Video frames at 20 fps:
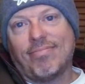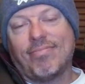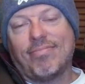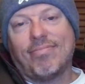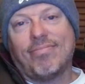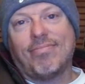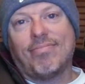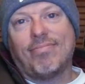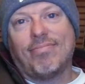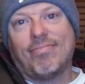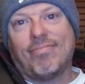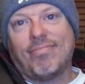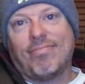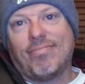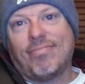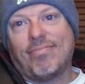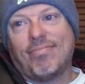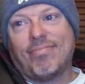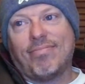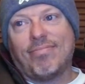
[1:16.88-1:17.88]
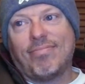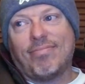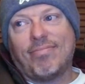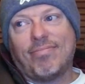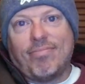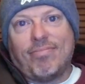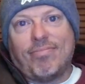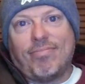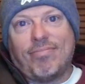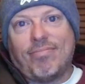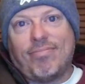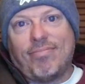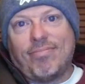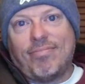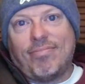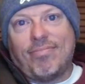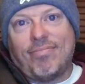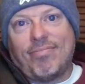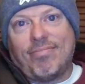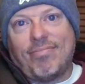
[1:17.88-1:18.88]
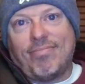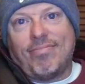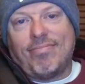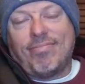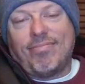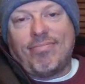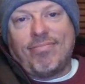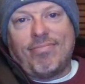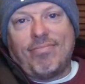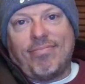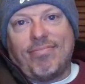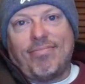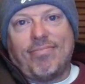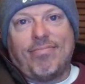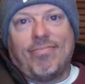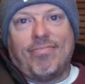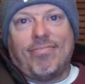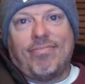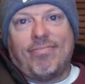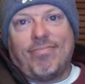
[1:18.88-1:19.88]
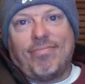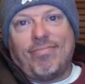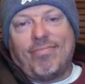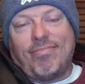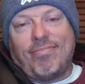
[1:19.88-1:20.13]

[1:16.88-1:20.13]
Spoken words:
This person isn't speaking.